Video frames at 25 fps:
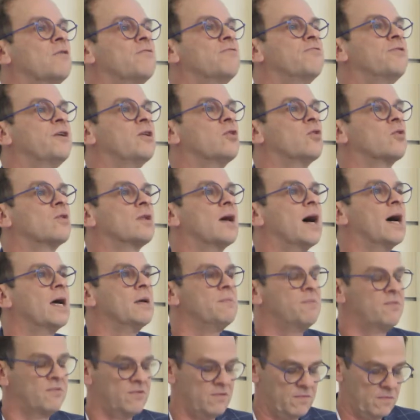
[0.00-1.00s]

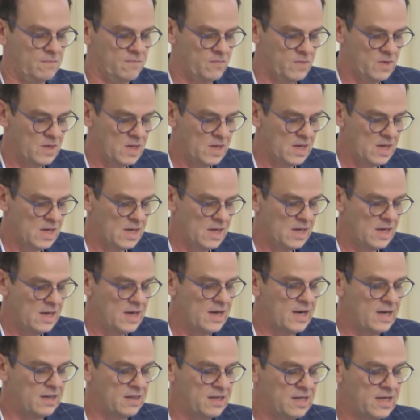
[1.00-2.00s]
phenotypes,
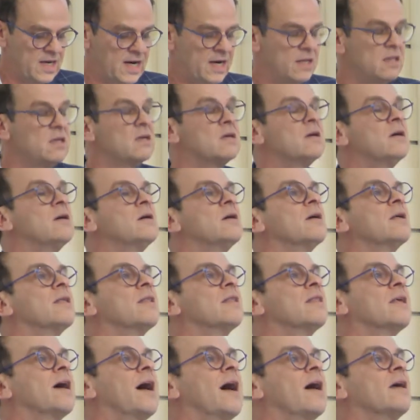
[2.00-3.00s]
and the other
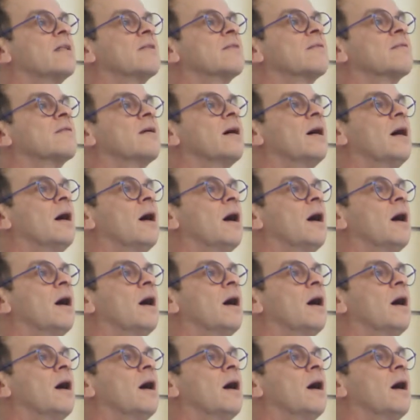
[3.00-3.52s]
that